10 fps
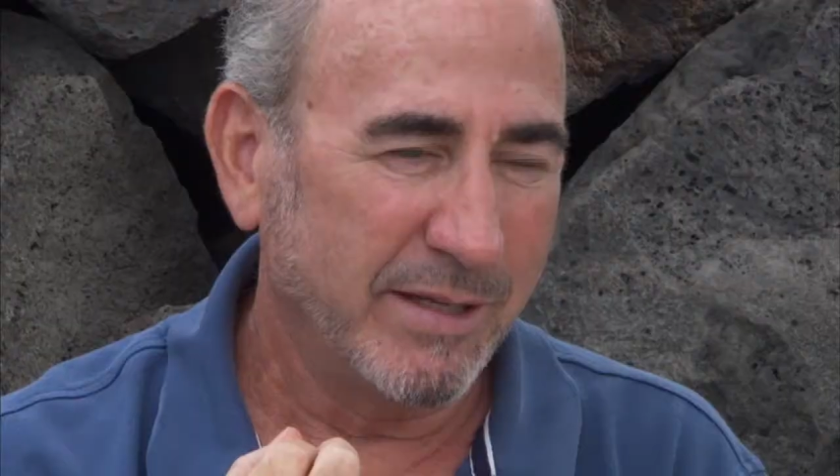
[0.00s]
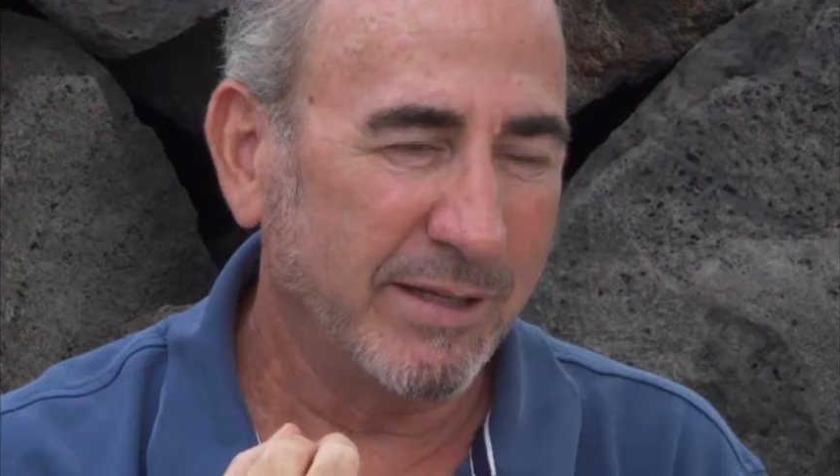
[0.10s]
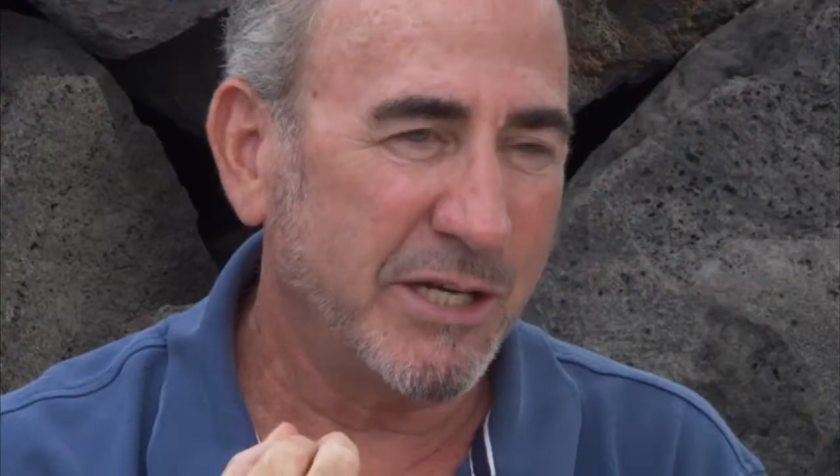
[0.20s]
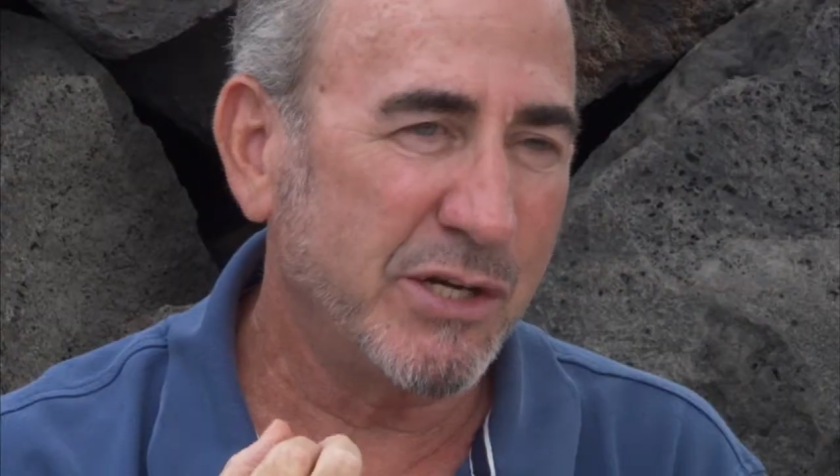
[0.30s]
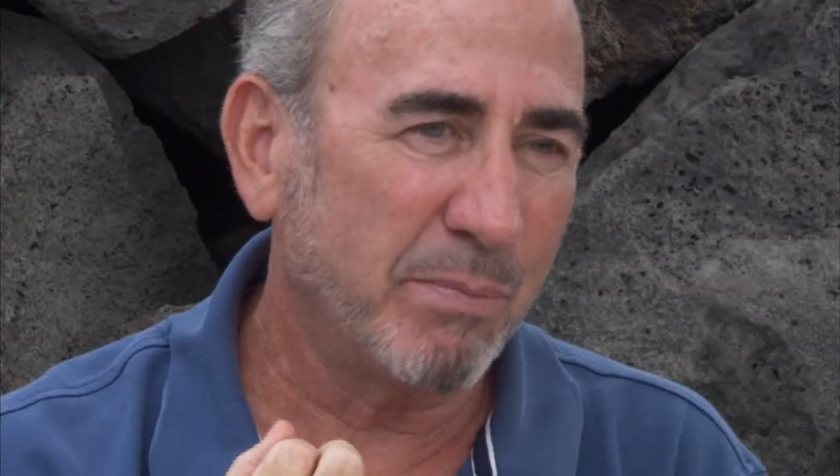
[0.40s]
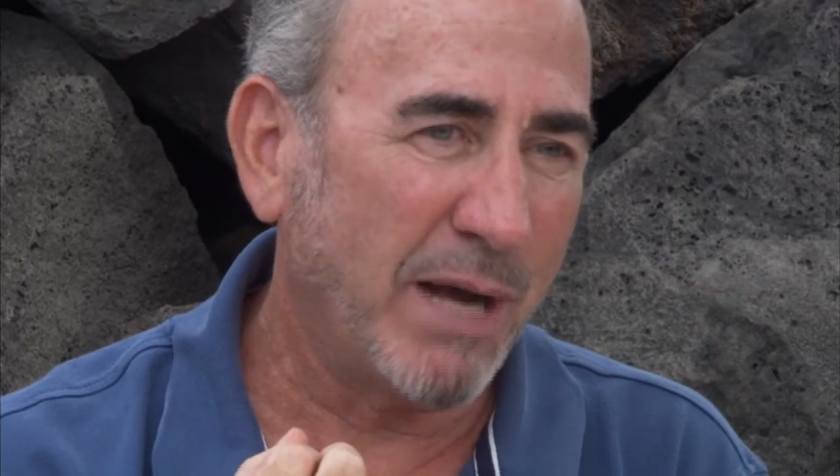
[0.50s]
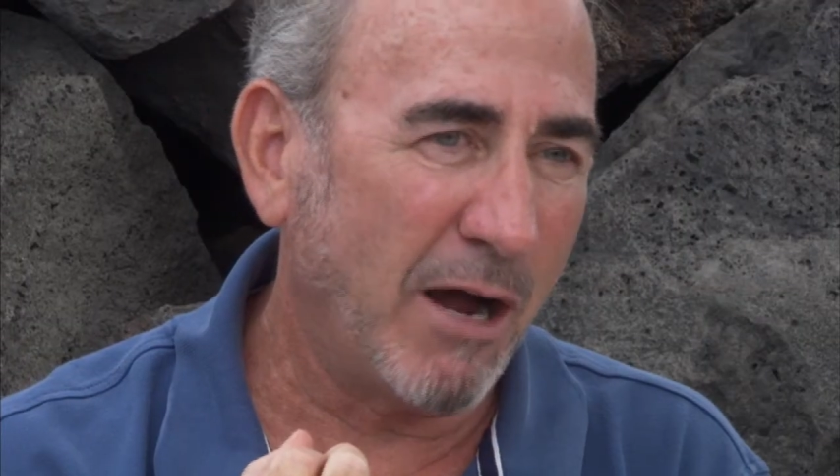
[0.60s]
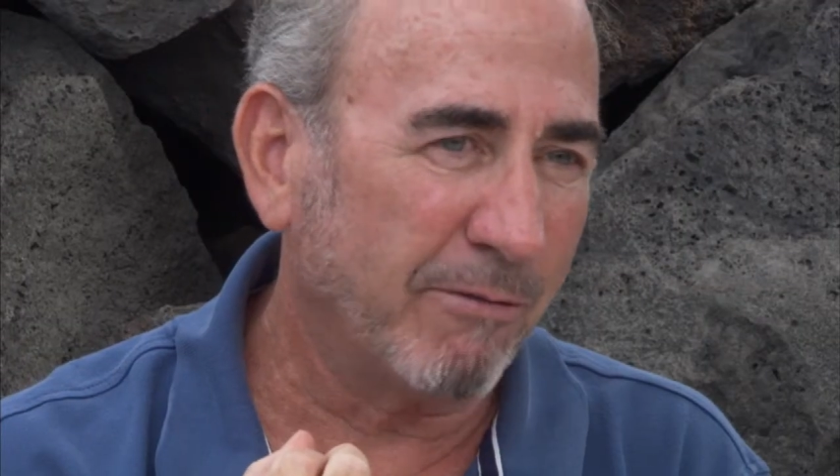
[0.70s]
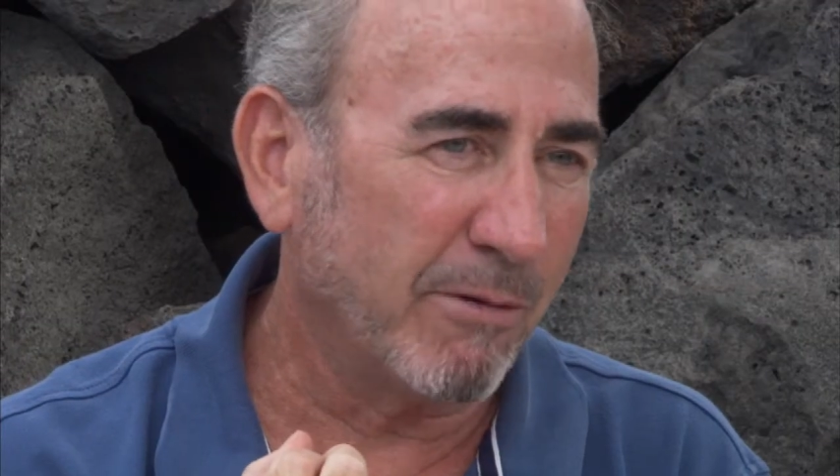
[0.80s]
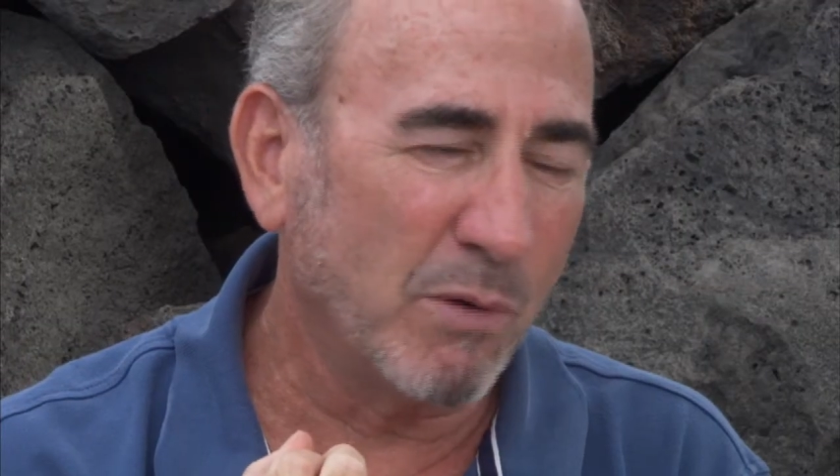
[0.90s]
They ship
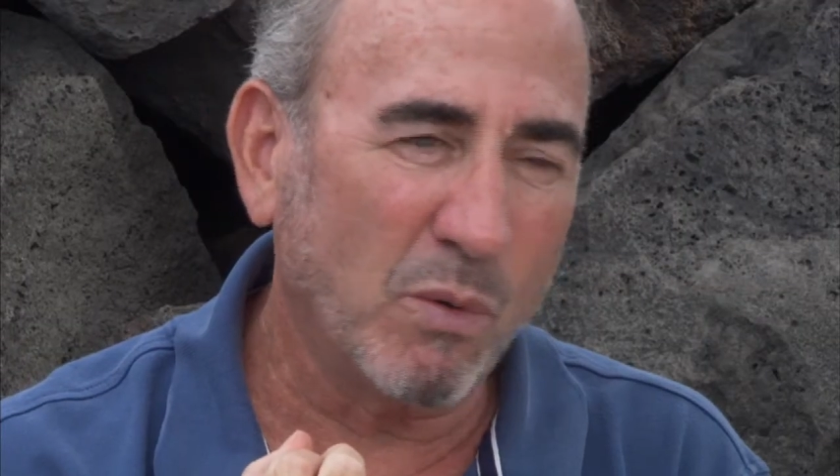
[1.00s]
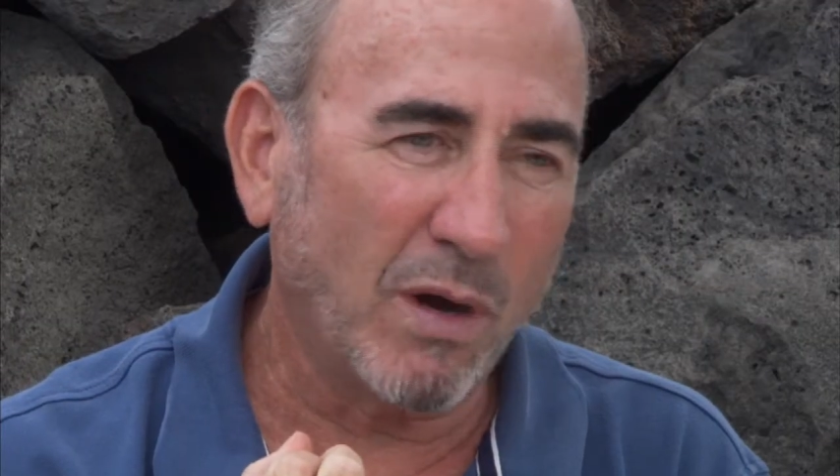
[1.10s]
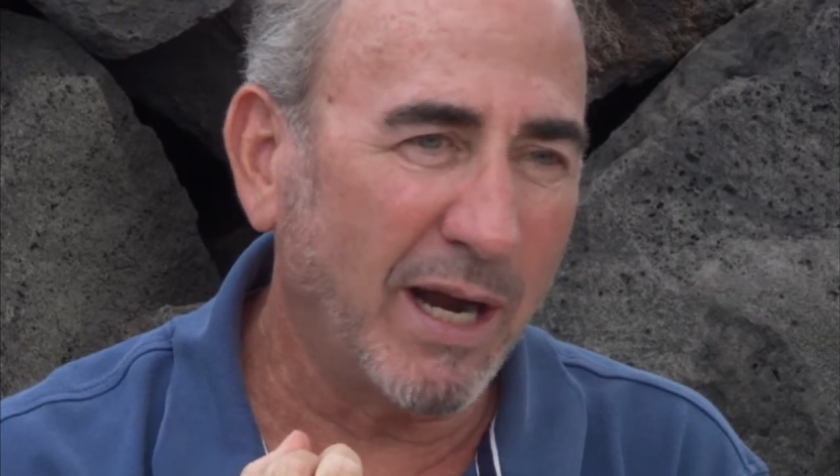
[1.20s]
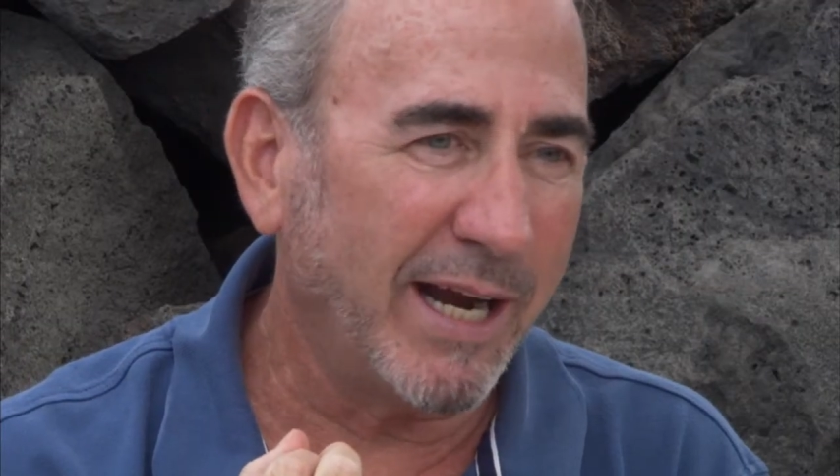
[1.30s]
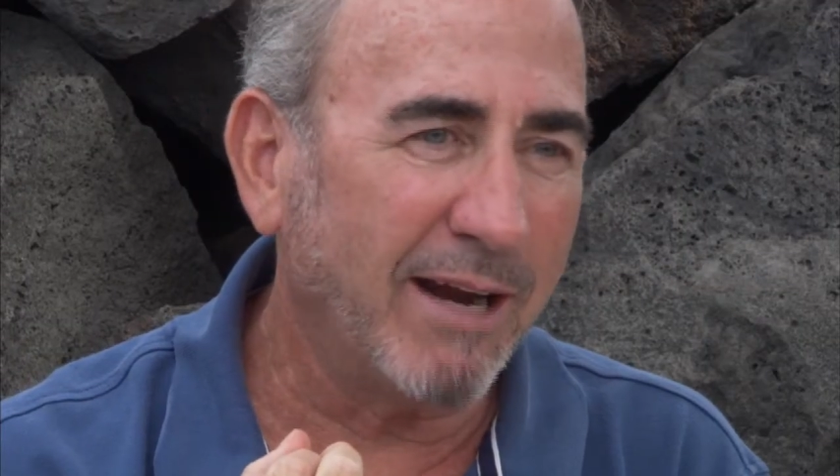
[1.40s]
out from Hawaii